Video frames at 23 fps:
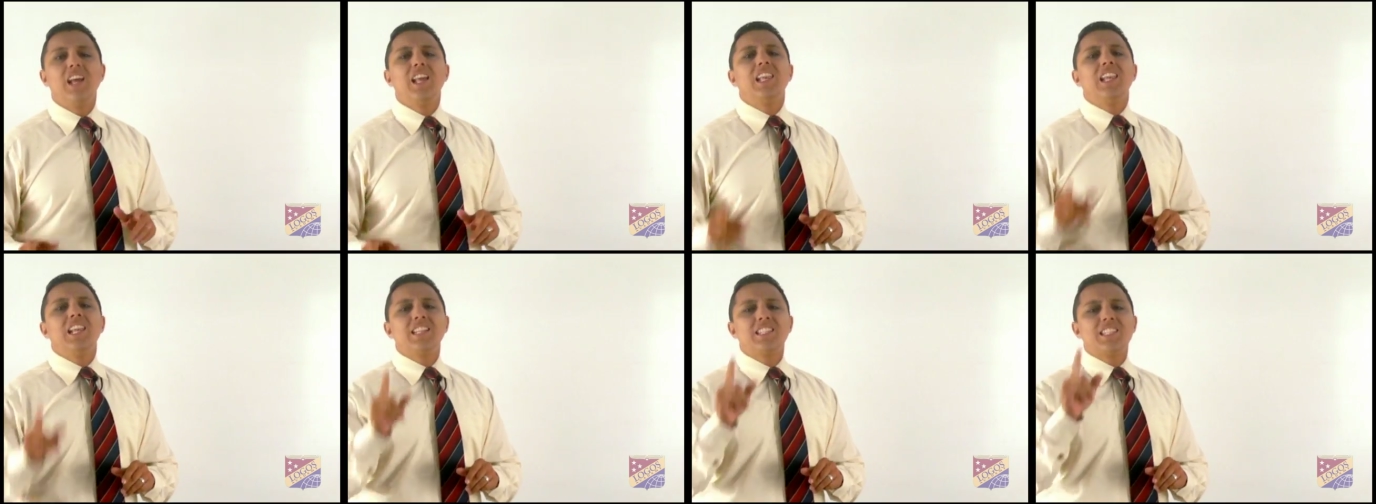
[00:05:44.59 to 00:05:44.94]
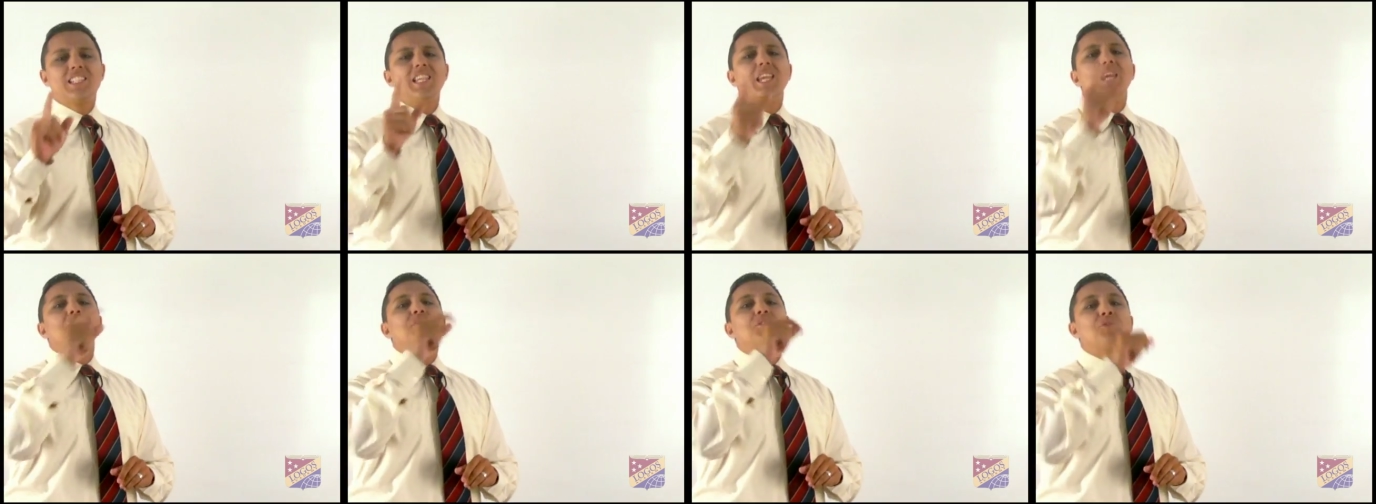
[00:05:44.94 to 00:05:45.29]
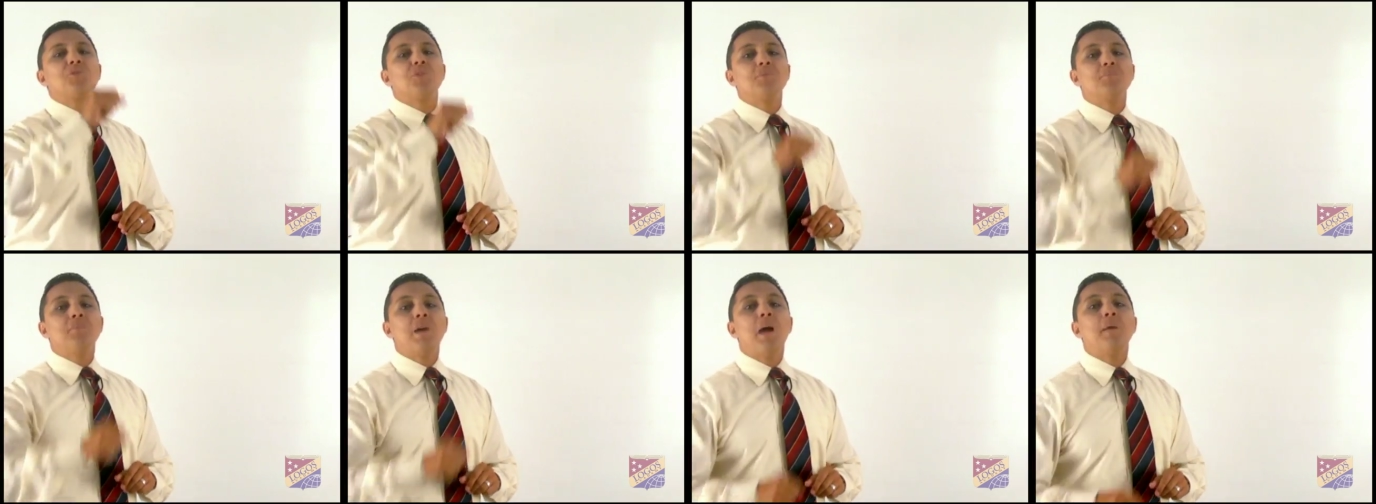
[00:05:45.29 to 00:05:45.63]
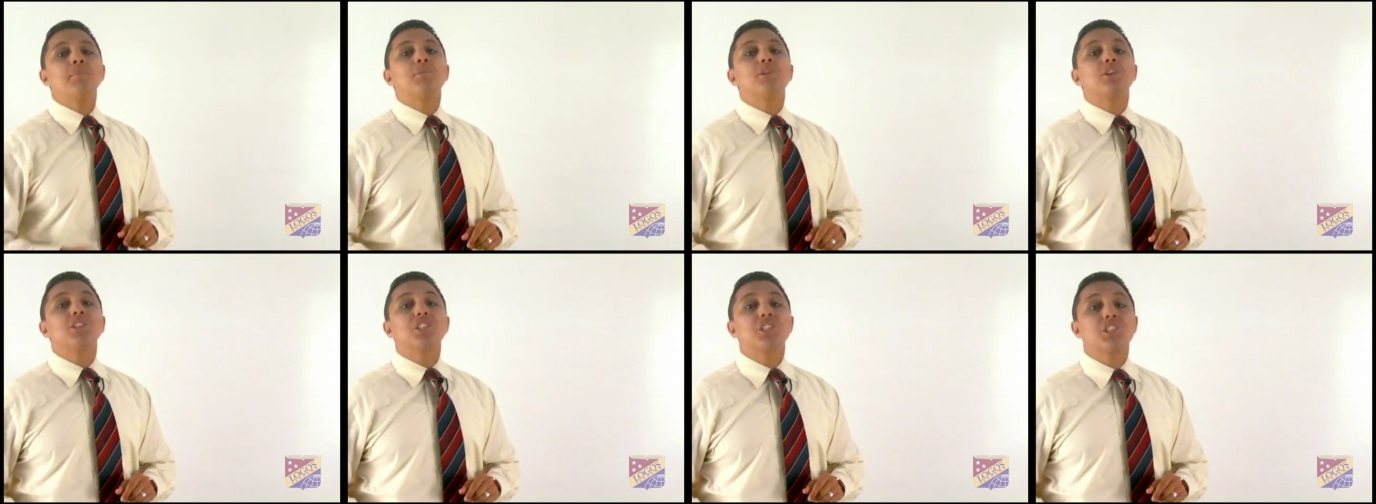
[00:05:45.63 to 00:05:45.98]
Let's see if you
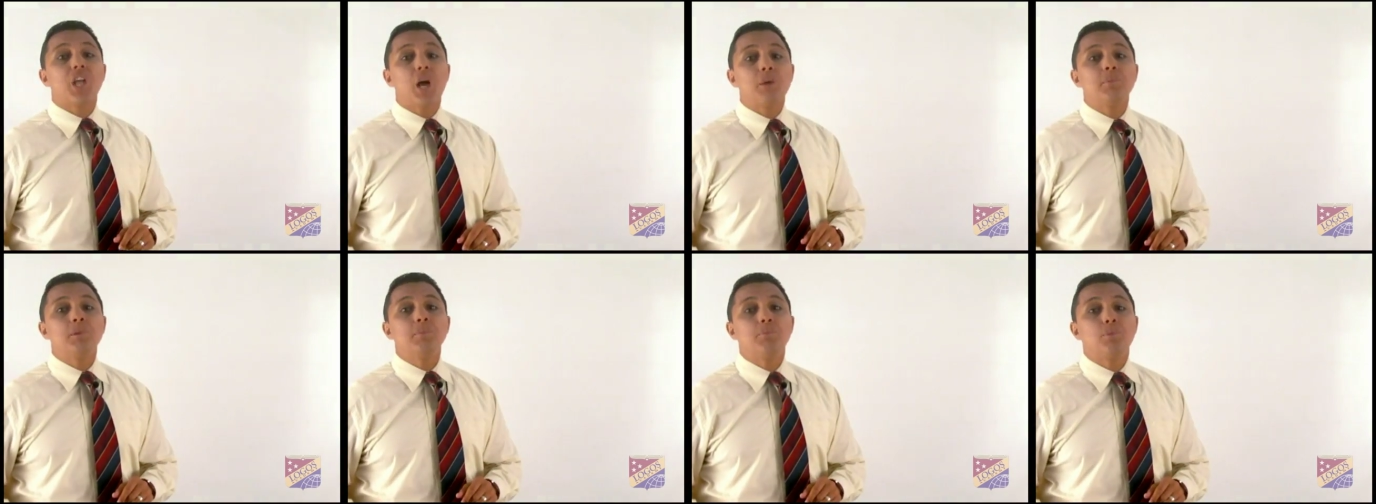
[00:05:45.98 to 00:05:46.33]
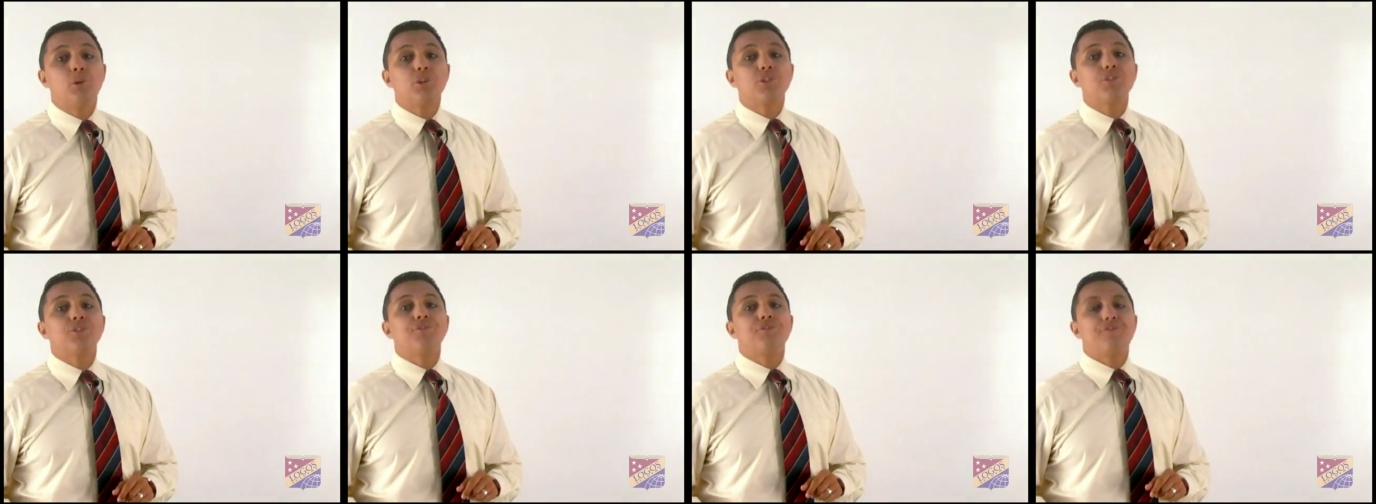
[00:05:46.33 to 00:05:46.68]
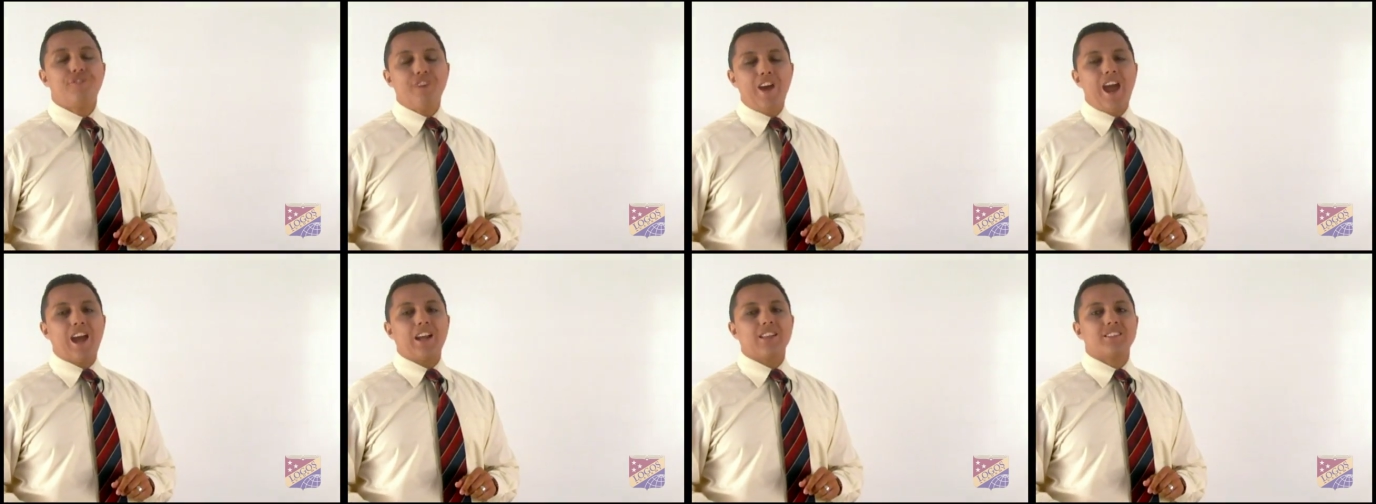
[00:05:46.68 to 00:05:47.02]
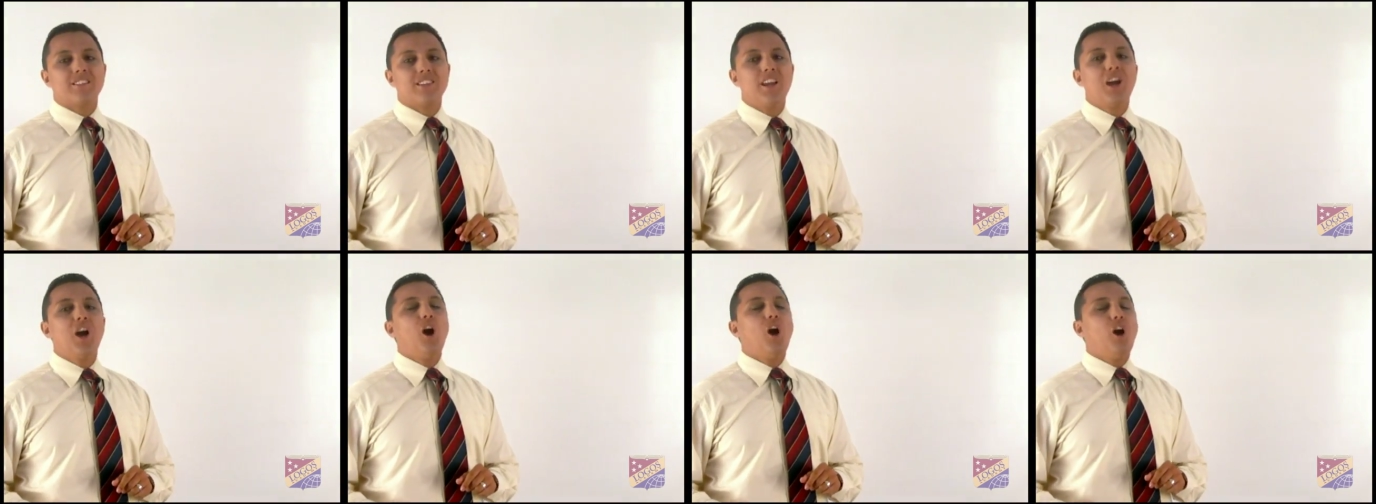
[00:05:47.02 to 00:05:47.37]
remember some important facts
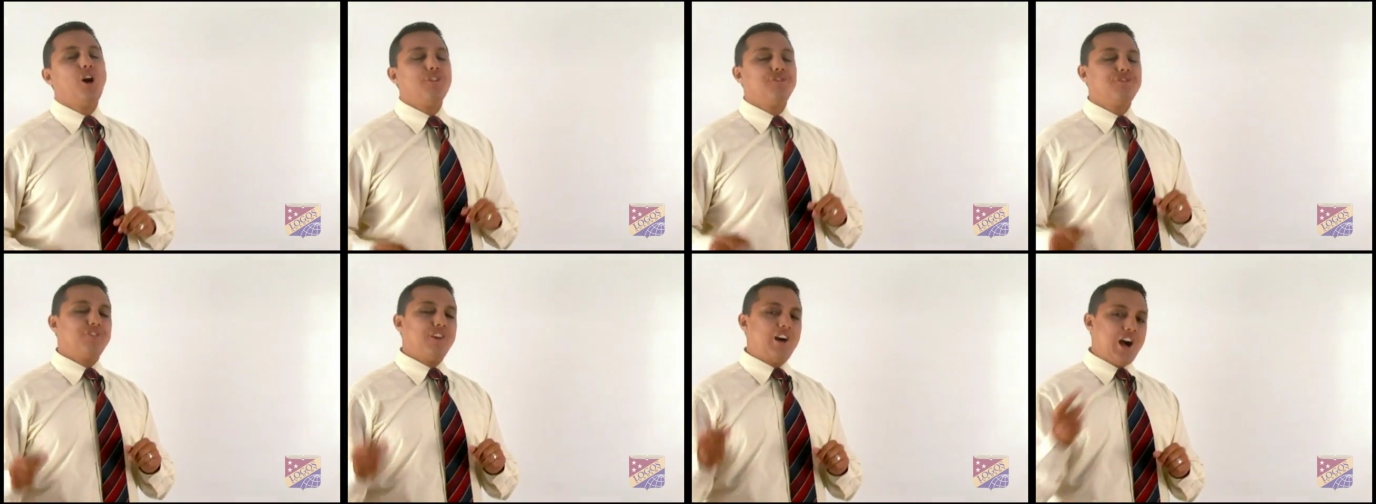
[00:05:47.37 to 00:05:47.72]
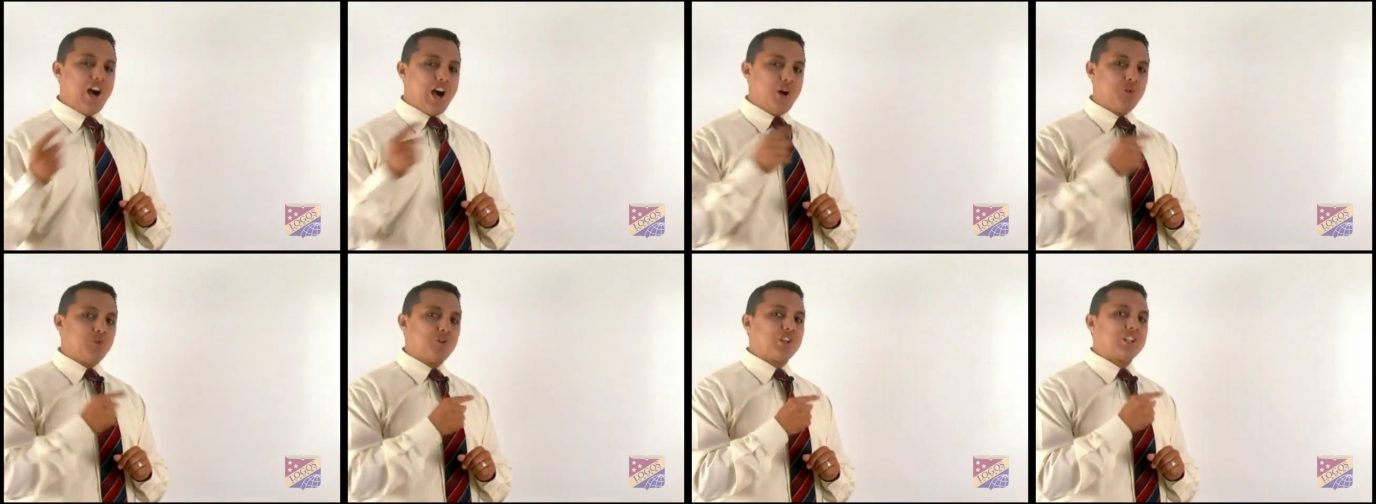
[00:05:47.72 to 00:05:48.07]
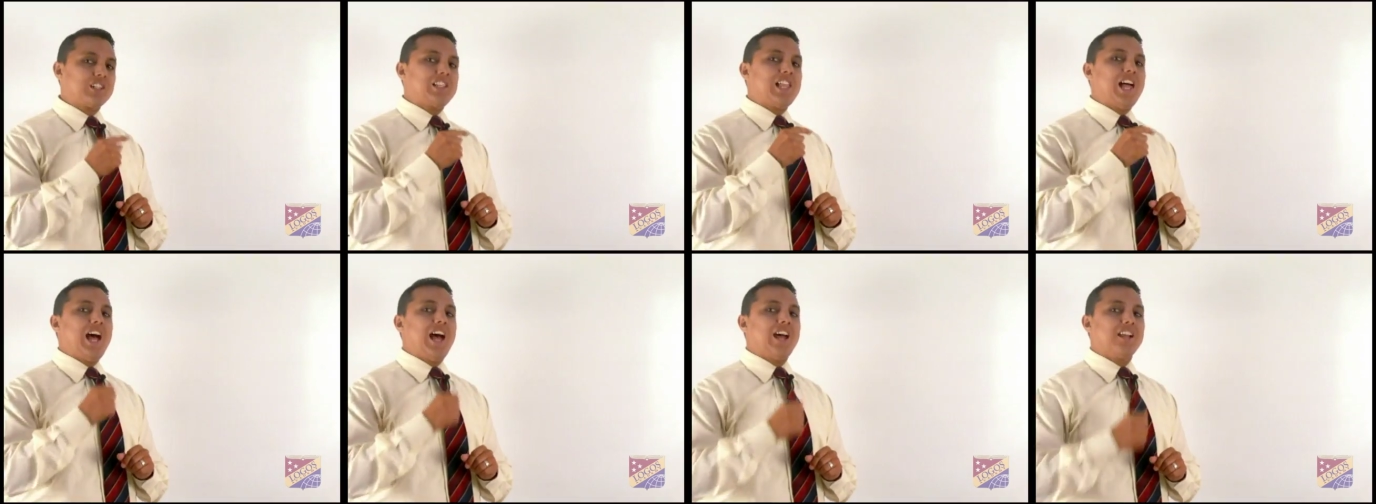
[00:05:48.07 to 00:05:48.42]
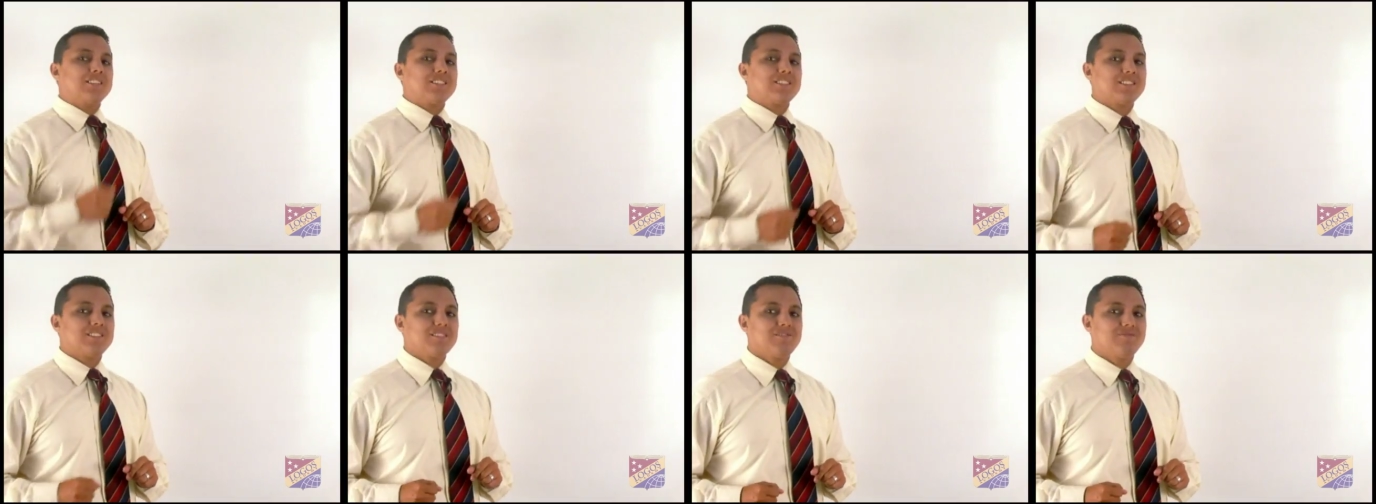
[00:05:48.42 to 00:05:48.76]
of our
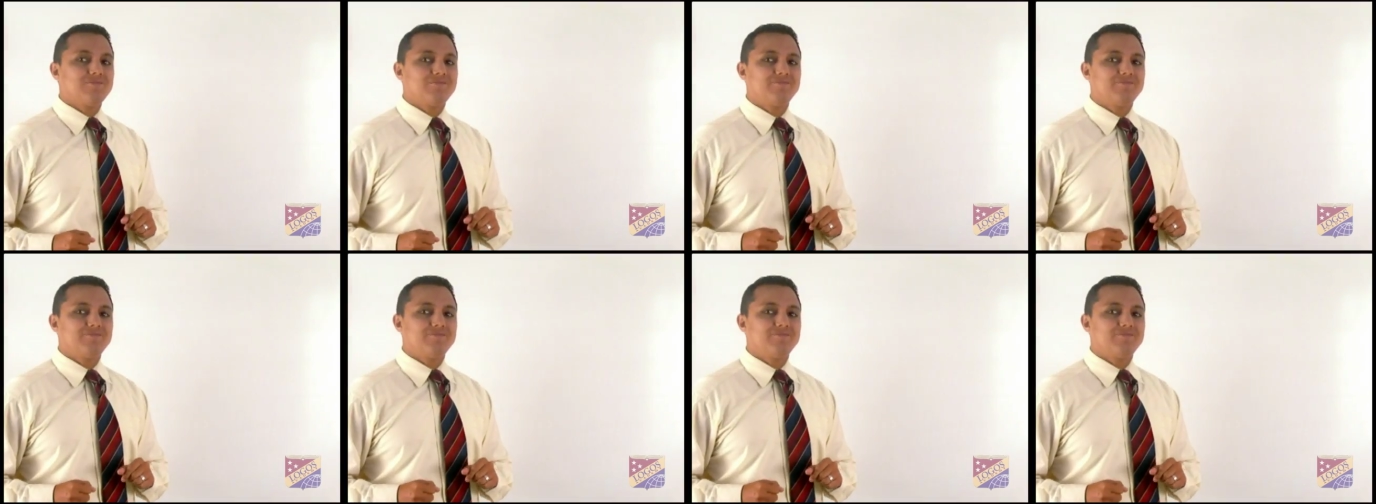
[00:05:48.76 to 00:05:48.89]
class.